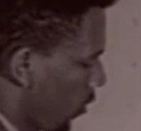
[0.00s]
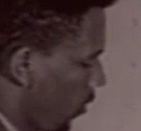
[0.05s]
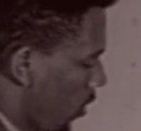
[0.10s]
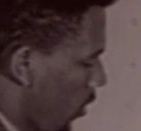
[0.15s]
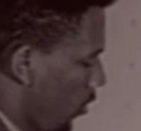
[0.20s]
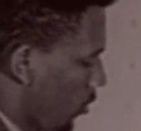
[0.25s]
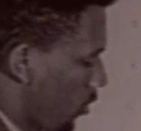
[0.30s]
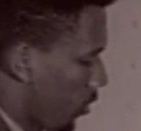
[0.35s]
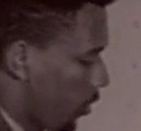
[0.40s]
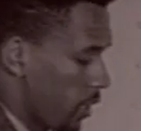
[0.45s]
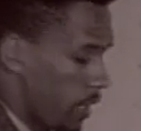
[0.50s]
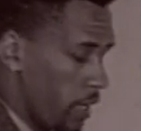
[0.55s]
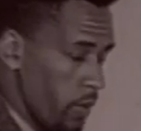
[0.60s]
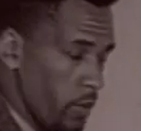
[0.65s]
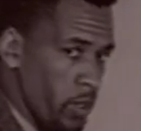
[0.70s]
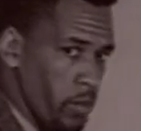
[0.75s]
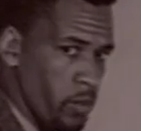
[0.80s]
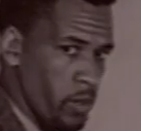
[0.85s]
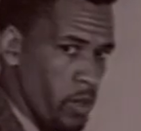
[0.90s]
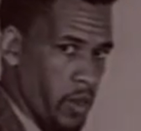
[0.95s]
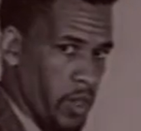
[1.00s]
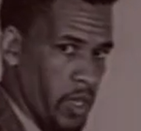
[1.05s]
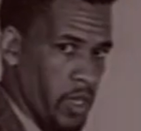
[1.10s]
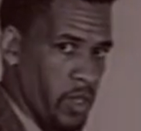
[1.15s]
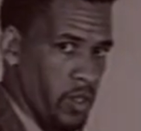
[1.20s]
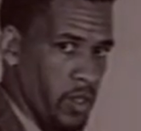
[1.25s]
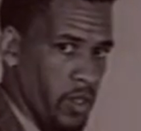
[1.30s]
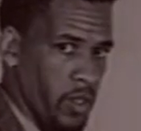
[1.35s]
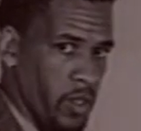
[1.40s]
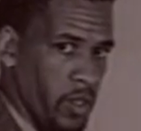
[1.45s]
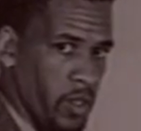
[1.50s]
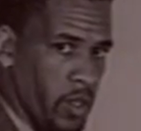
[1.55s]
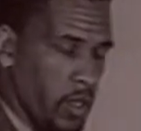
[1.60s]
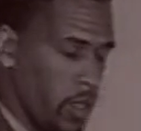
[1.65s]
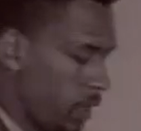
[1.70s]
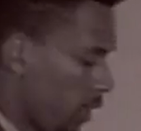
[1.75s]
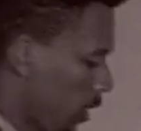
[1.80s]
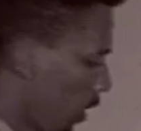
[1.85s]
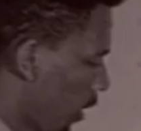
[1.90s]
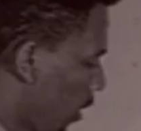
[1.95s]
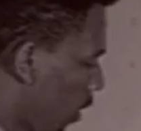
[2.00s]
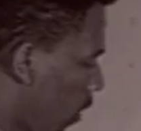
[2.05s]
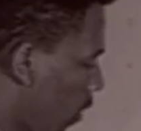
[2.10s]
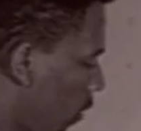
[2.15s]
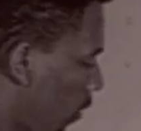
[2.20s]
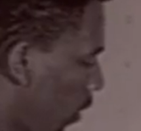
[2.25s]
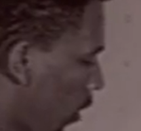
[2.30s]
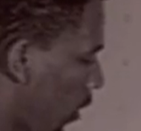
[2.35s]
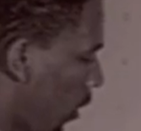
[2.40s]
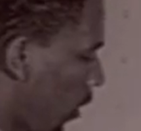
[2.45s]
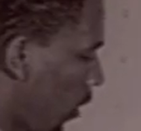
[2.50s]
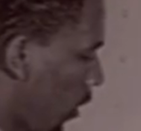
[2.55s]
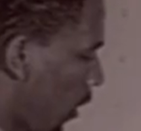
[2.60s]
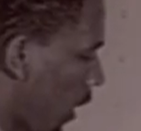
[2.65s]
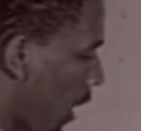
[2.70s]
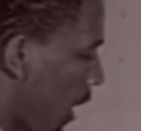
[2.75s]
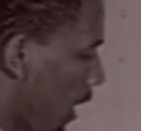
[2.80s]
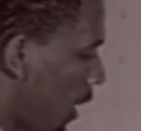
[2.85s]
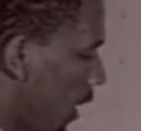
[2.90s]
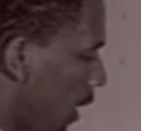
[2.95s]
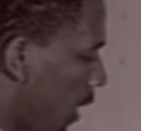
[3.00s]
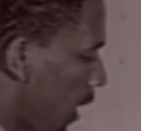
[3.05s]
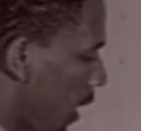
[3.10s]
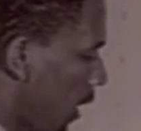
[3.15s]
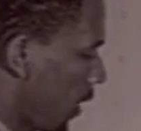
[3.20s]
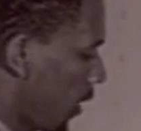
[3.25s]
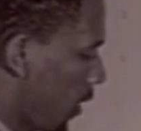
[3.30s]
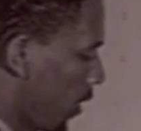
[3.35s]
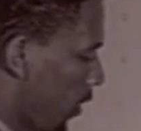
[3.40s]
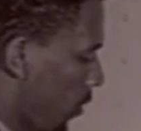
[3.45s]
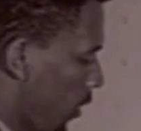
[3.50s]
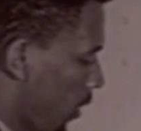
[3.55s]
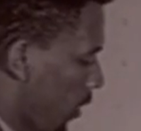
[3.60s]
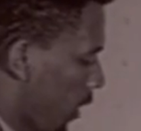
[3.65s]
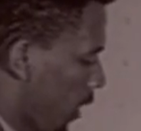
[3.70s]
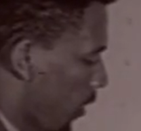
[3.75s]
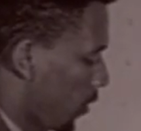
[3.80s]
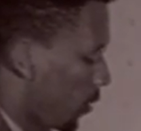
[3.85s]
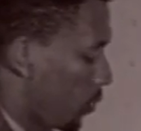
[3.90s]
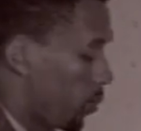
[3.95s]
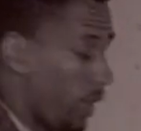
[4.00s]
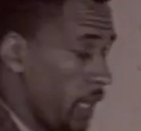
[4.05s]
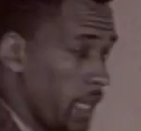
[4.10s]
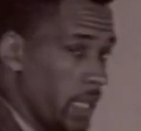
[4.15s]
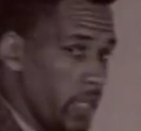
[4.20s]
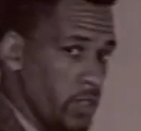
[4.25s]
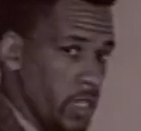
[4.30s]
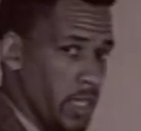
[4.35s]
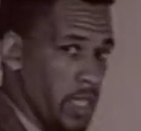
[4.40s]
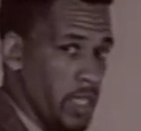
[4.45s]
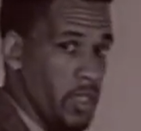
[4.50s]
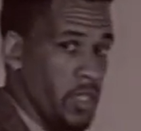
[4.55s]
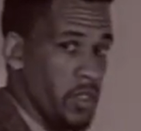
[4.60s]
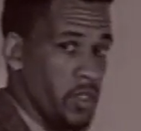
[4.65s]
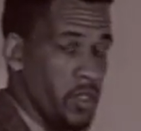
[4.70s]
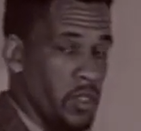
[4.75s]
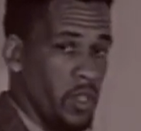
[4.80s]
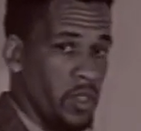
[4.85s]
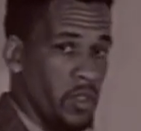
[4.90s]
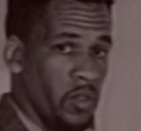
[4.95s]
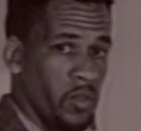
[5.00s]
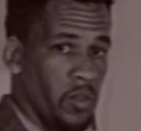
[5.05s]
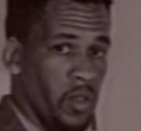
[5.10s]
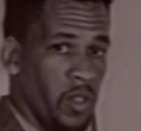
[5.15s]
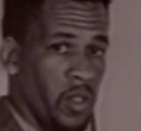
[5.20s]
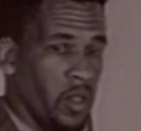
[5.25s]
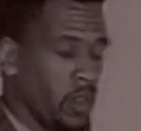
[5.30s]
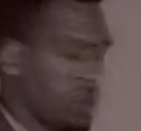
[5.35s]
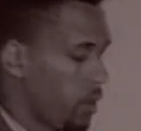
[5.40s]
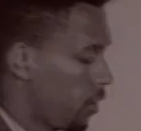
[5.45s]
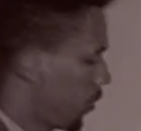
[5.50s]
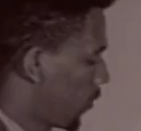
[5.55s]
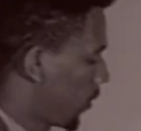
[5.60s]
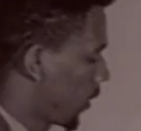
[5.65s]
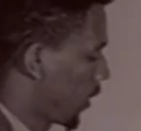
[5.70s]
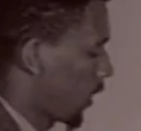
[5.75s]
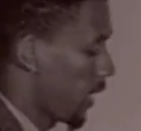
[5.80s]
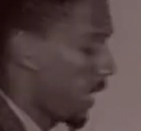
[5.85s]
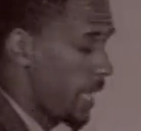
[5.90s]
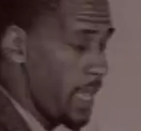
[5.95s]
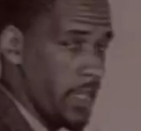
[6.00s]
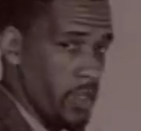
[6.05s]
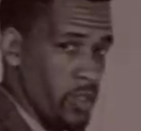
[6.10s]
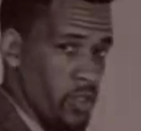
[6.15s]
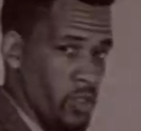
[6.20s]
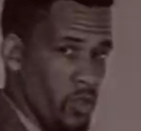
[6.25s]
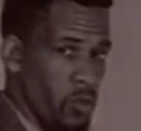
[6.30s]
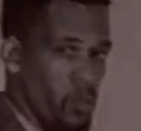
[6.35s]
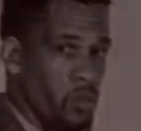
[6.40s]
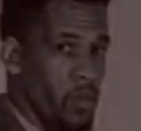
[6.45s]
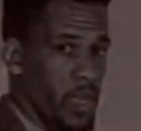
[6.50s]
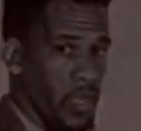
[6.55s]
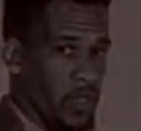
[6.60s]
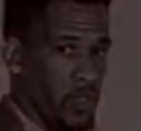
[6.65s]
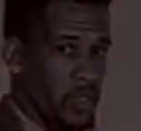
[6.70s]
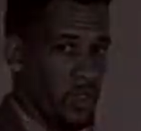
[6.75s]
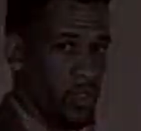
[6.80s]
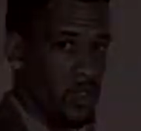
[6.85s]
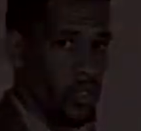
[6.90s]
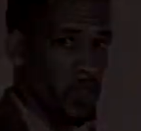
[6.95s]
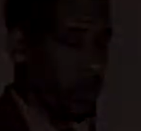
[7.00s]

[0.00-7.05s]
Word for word: crosses have been burnt, and over eight killings have been taking place in this district for the last two months or